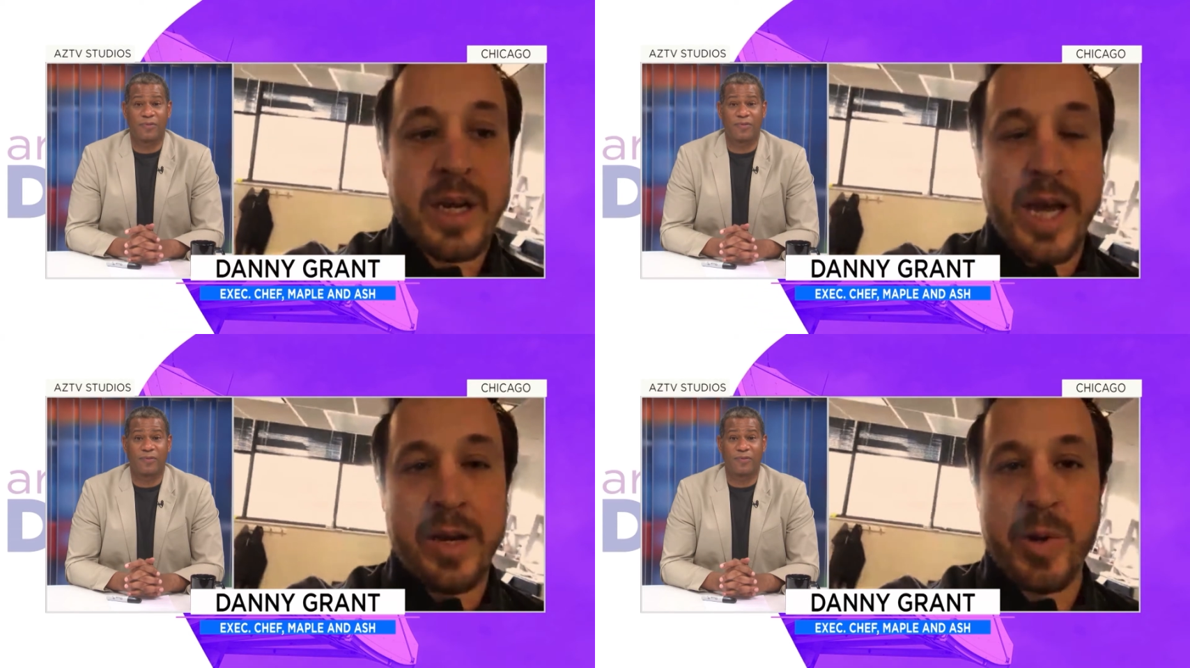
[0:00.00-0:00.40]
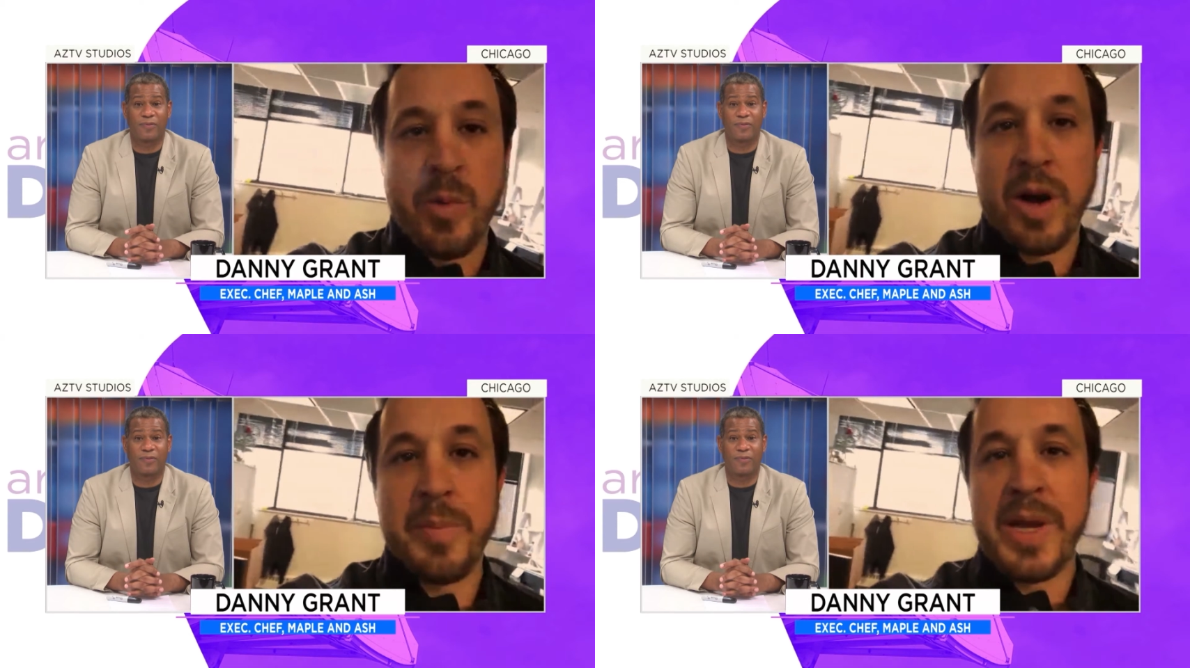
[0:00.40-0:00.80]
Speaker 1: and we
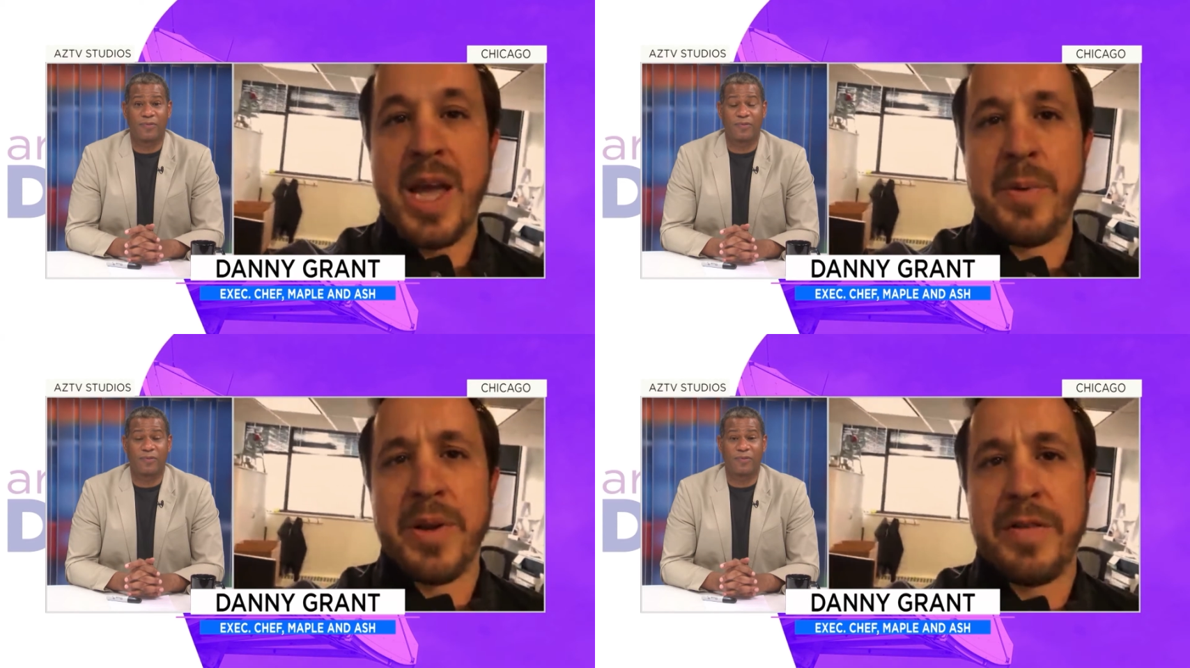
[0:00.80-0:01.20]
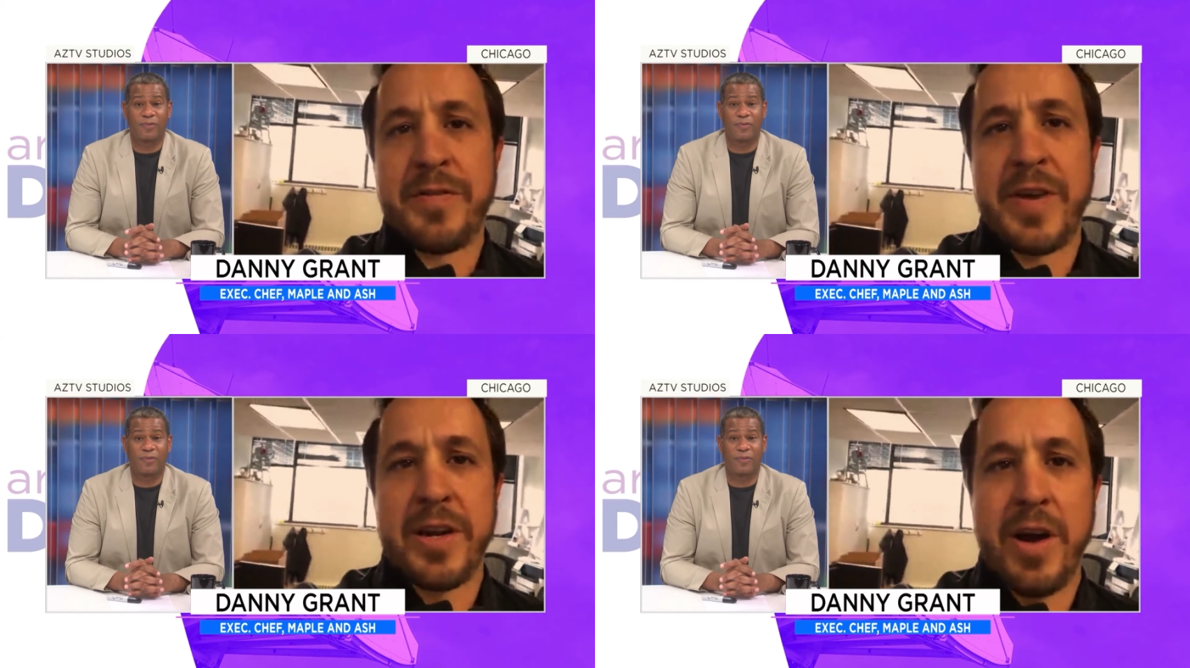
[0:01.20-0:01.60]
want to be able to
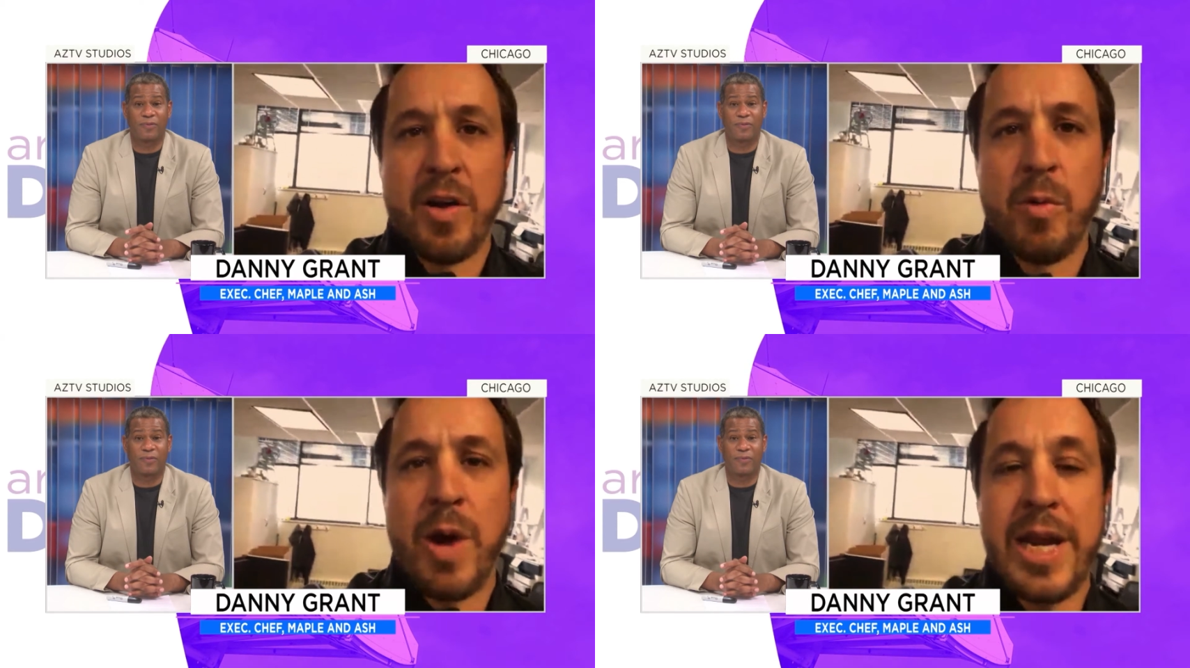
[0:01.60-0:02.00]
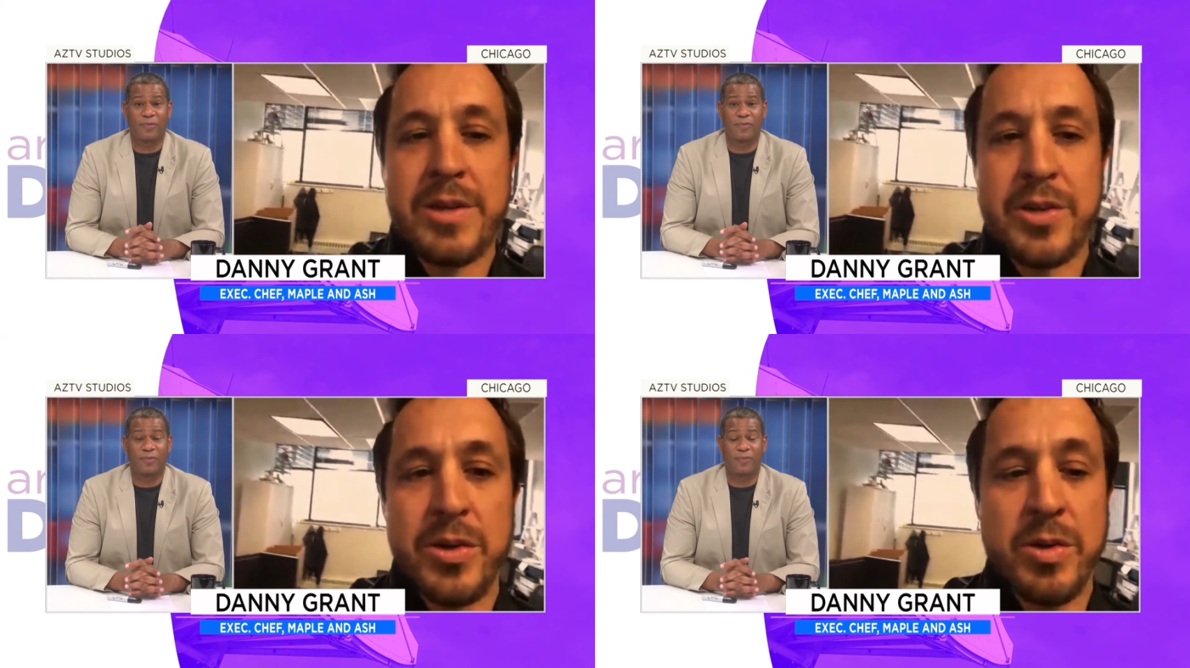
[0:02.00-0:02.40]
figure out a way
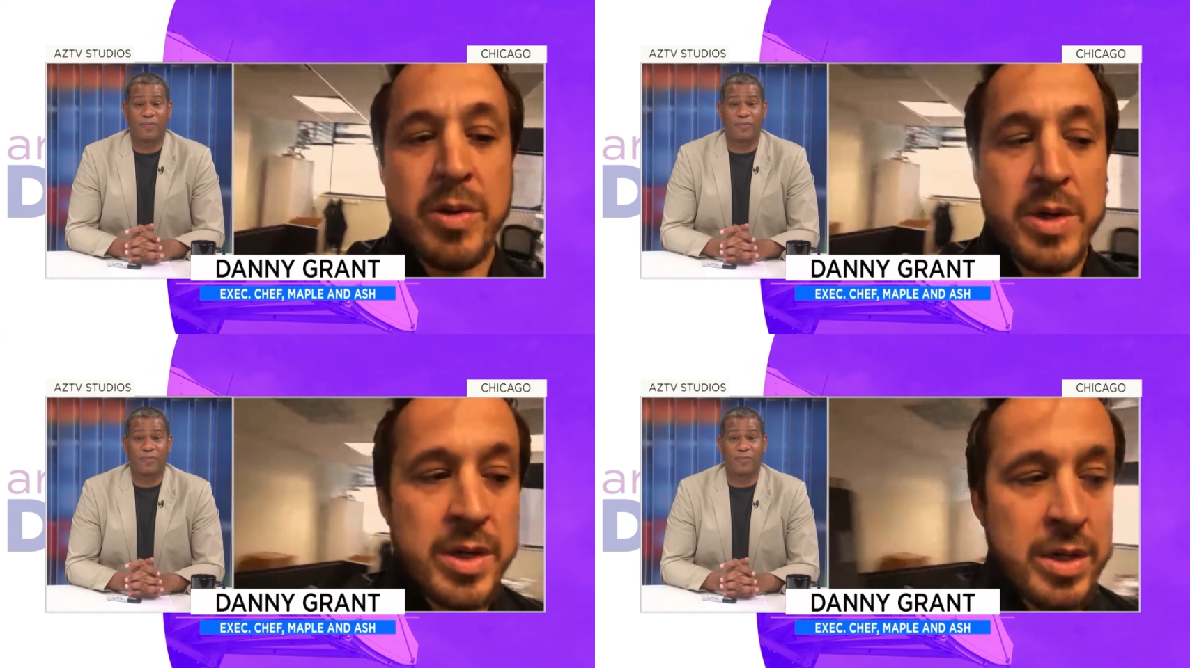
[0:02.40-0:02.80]
to